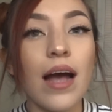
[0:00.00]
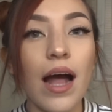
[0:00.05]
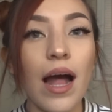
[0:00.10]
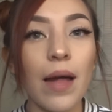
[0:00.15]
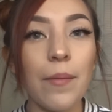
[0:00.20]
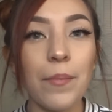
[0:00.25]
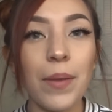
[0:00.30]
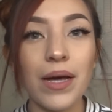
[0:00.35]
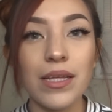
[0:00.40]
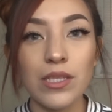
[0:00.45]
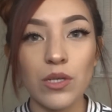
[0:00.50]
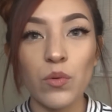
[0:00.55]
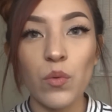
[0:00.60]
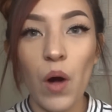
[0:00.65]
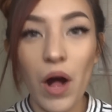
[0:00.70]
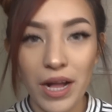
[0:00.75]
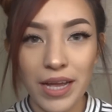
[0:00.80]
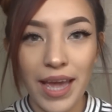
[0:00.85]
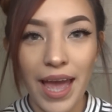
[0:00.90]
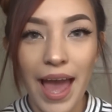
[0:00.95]
I'm about to
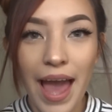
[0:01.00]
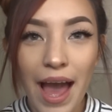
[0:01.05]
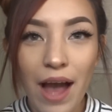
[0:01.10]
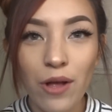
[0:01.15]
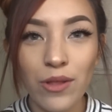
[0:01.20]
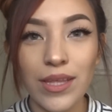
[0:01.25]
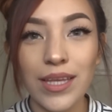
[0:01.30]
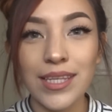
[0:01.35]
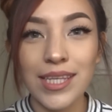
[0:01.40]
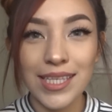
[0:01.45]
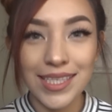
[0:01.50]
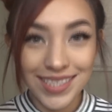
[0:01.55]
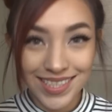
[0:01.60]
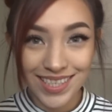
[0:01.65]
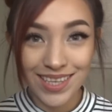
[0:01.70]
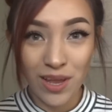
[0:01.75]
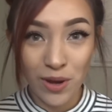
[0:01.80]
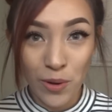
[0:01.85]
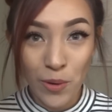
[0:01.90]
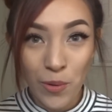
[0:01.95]
walk out. Like, this
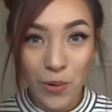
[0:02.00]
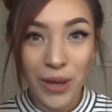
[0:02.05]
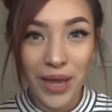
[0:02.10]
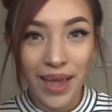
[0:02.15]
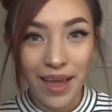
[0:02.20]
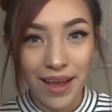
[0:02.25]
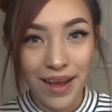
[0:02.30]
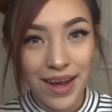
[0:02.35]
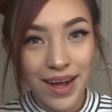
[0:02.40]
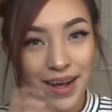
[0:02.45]
is annoying.